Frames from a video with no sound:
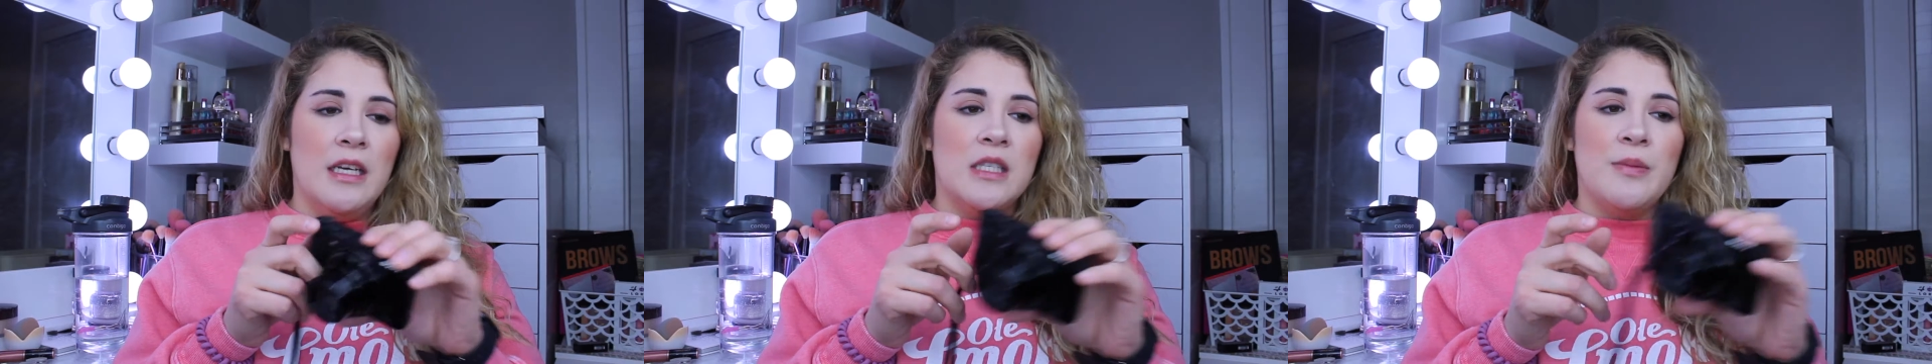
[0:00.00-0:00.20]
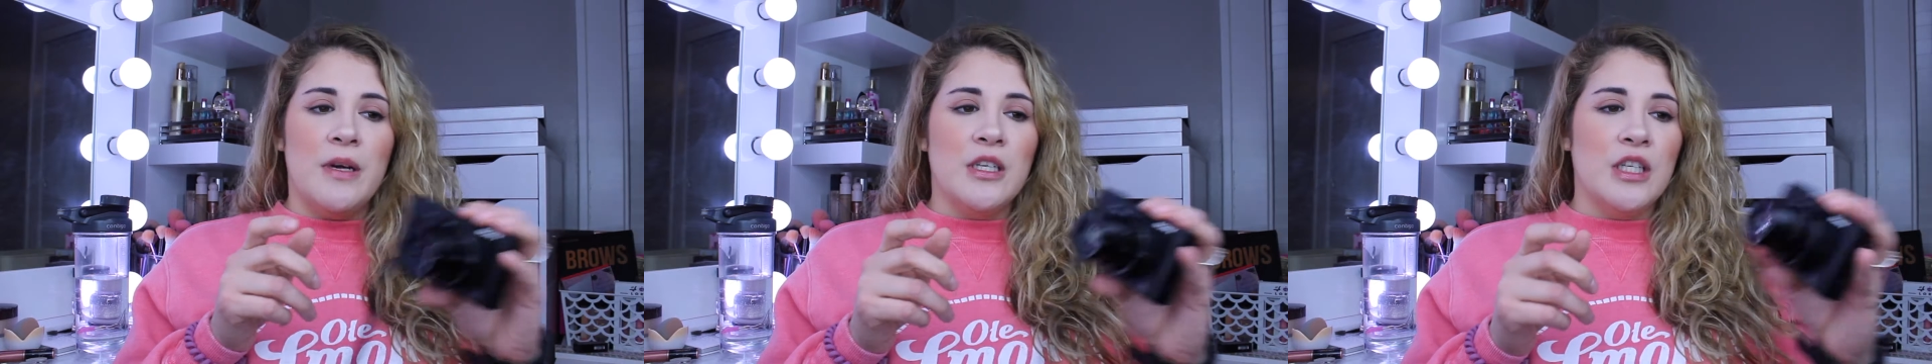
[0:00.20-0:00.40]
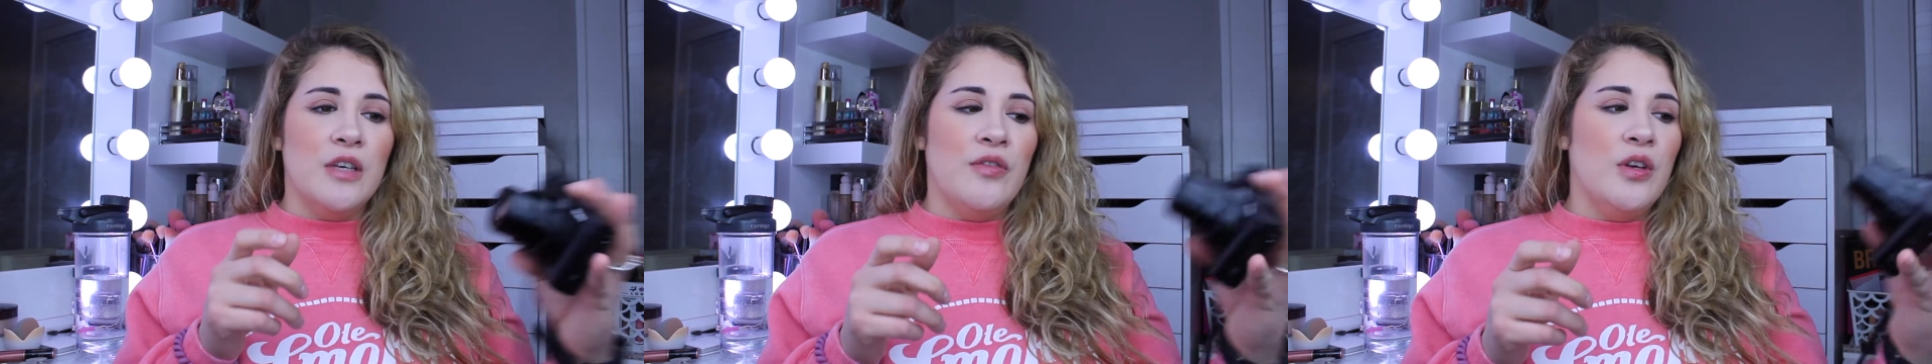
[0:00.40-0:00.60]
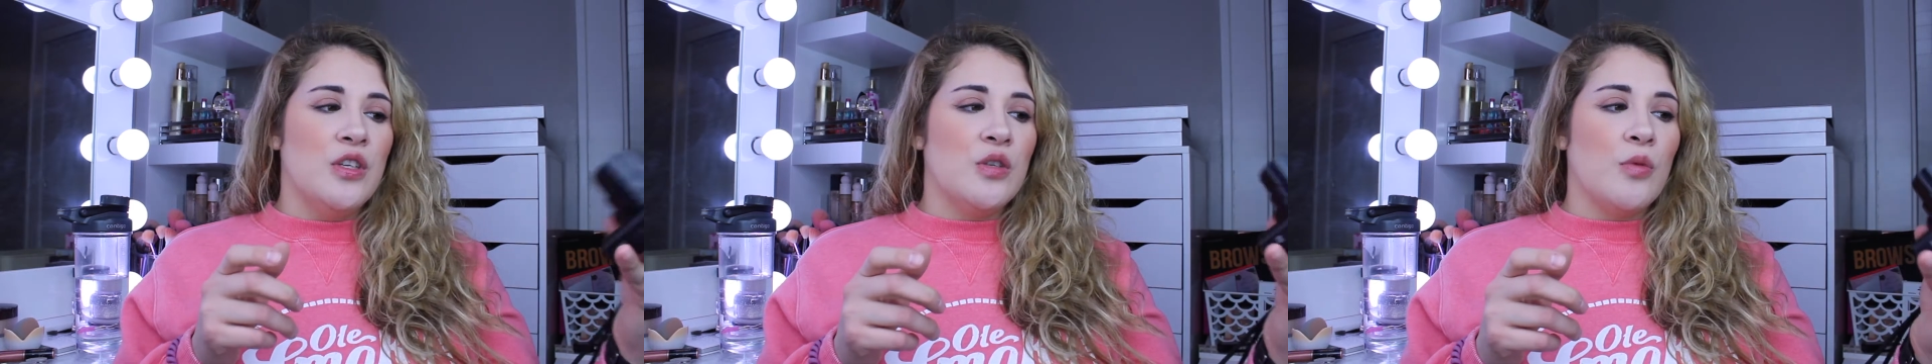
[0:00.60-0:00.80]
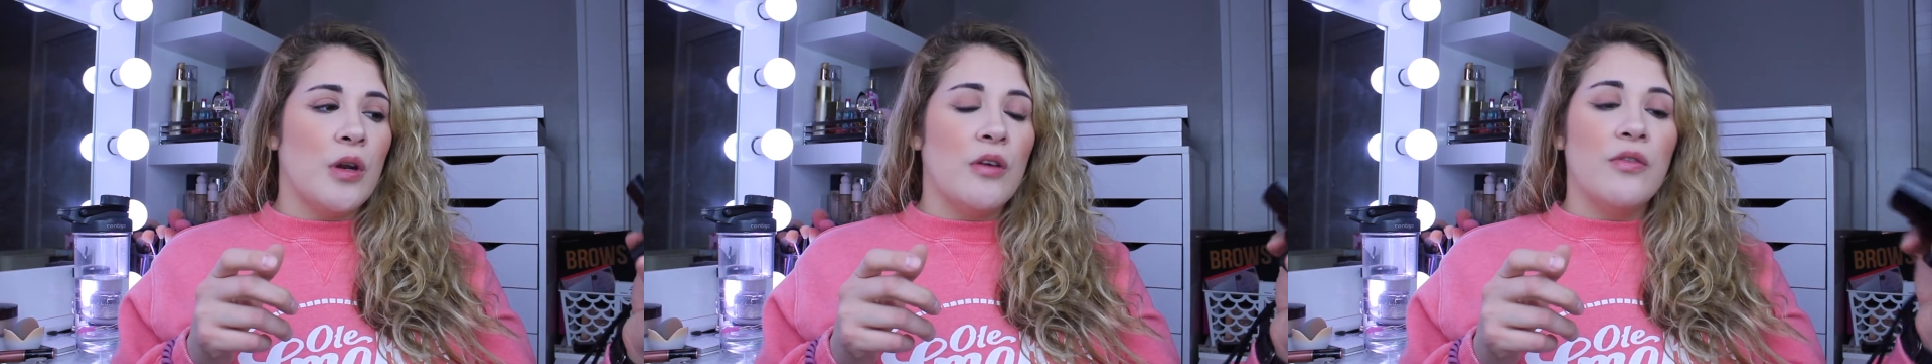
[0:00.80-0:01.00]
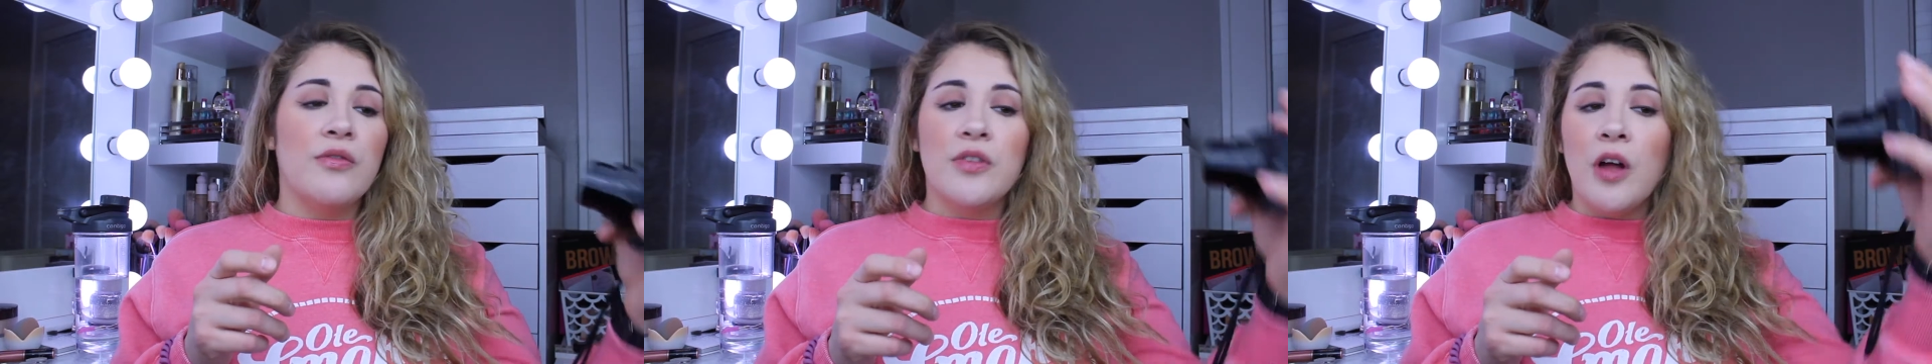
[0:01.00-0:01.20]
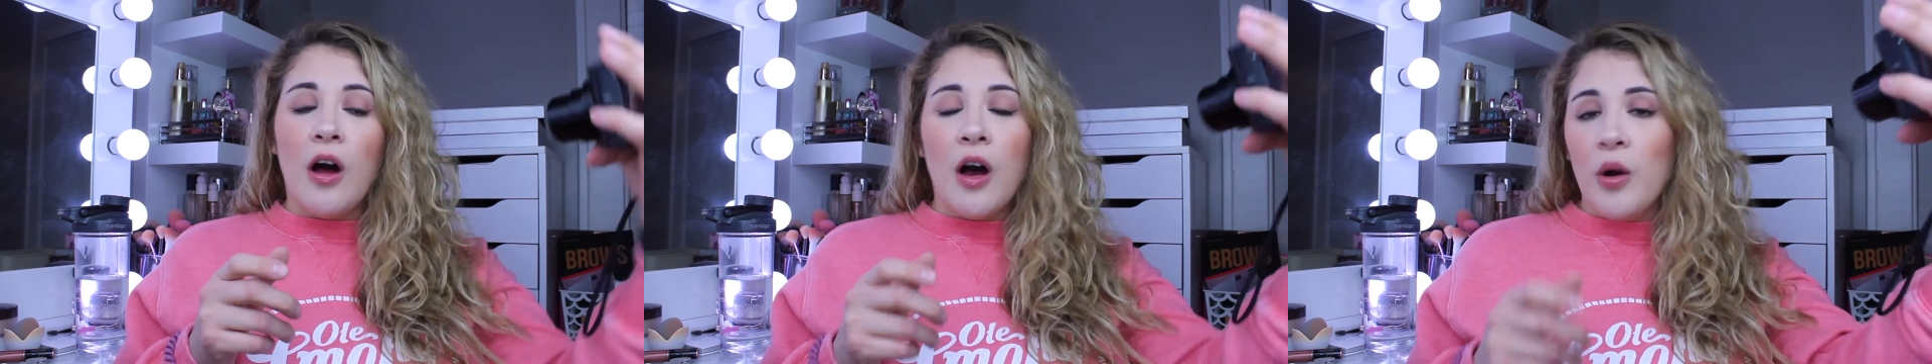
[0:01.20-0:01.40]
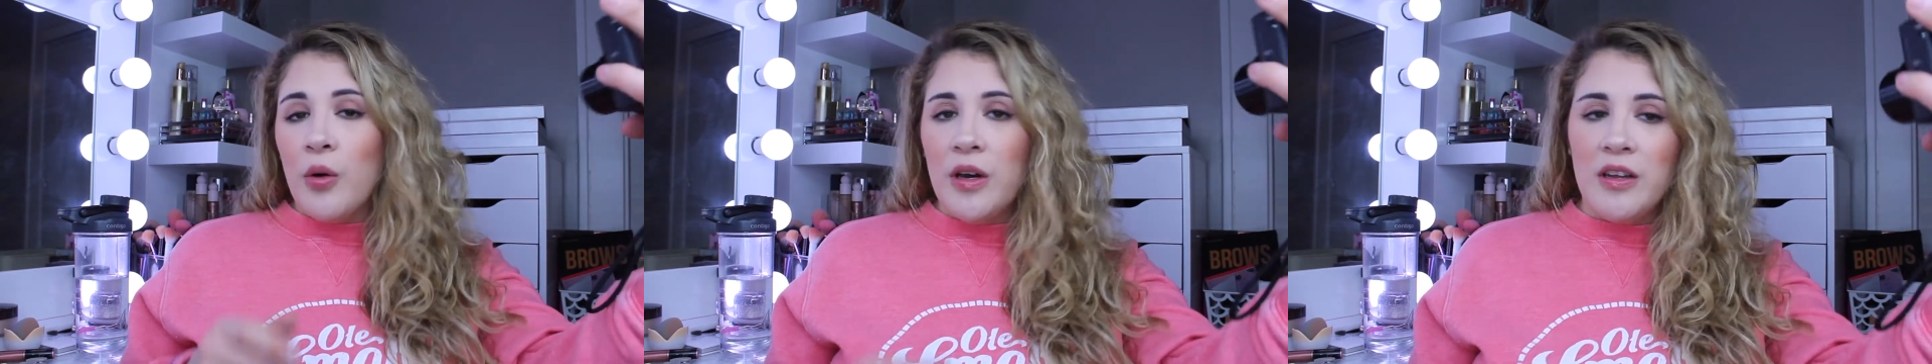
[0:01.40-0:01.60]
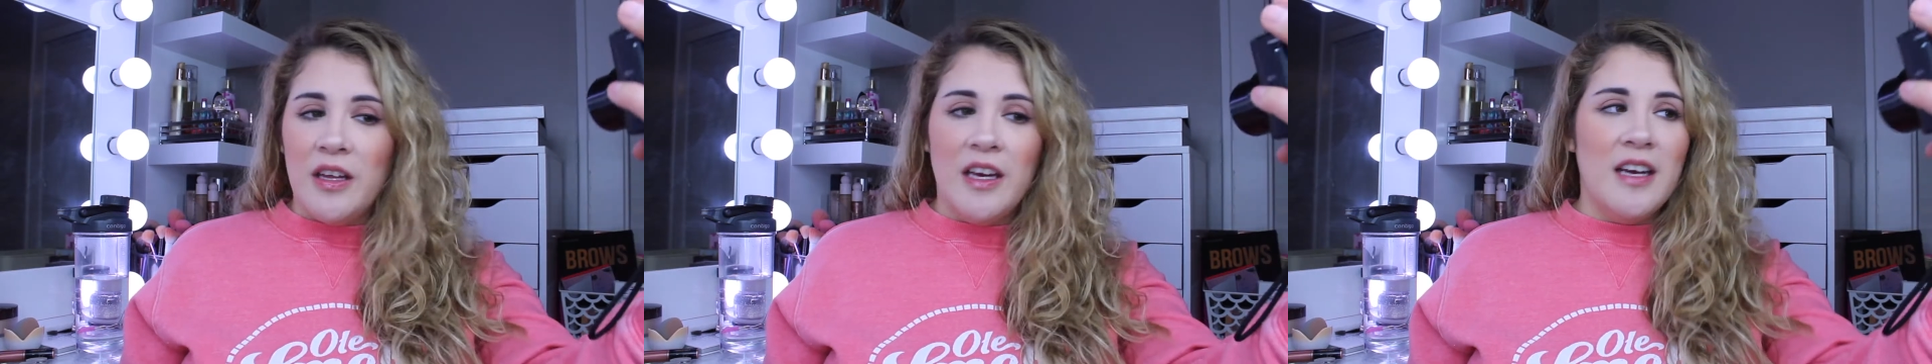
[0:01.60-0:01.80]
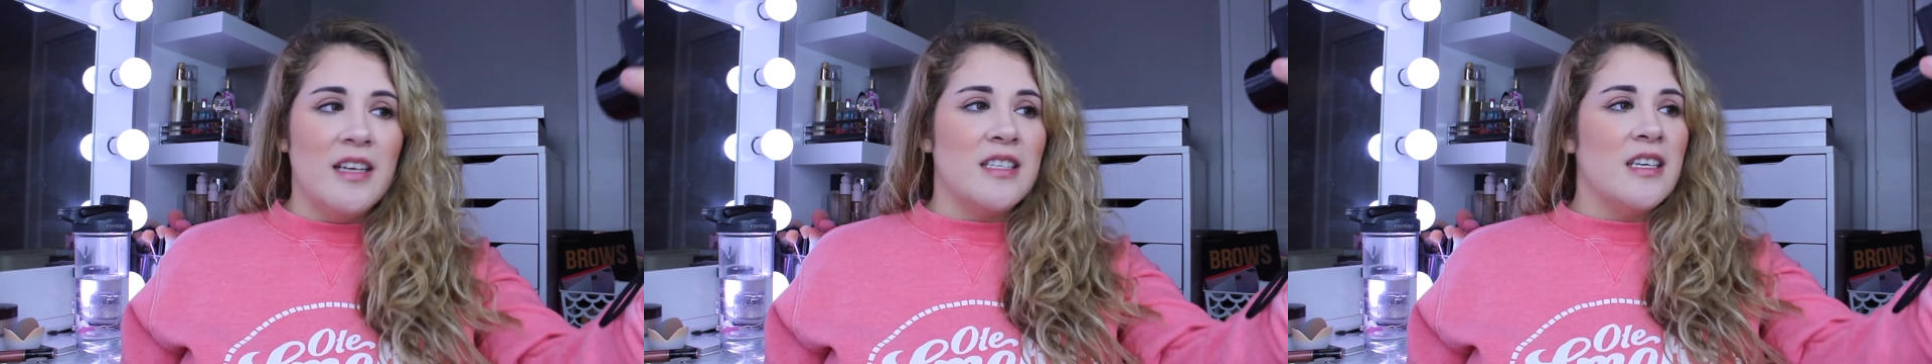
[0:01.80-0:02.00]
especially if you just want to vlog with
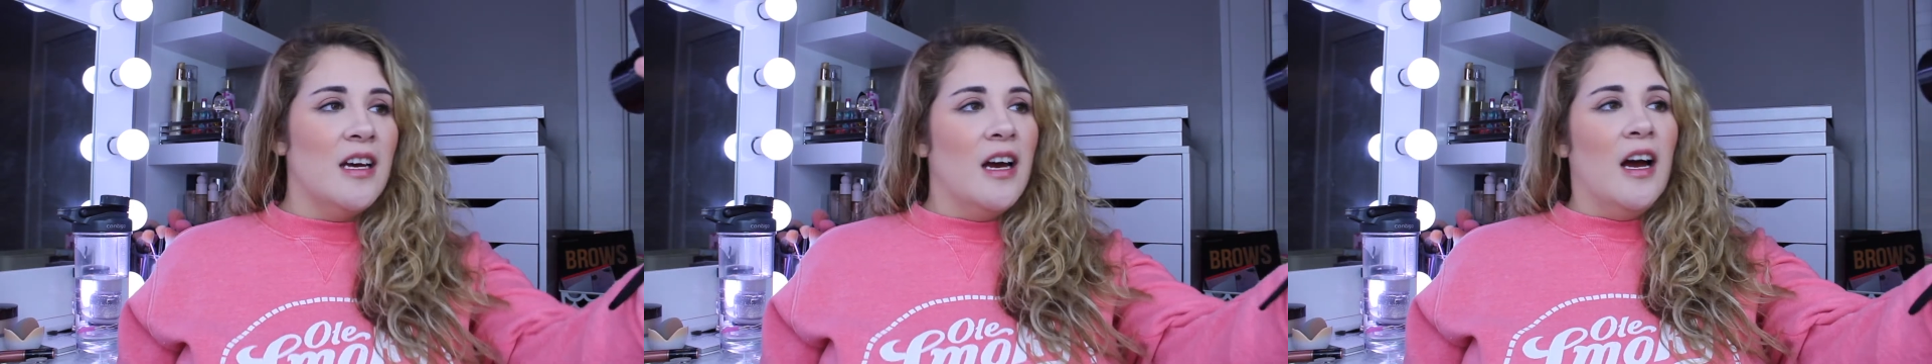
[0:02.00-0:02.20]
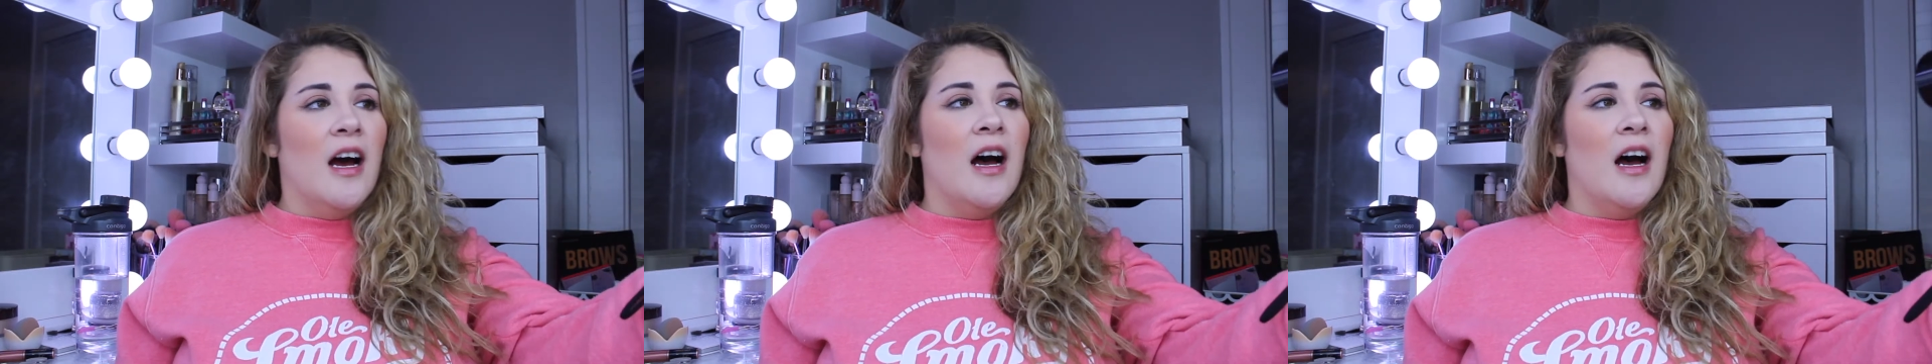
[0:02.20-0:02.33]
it.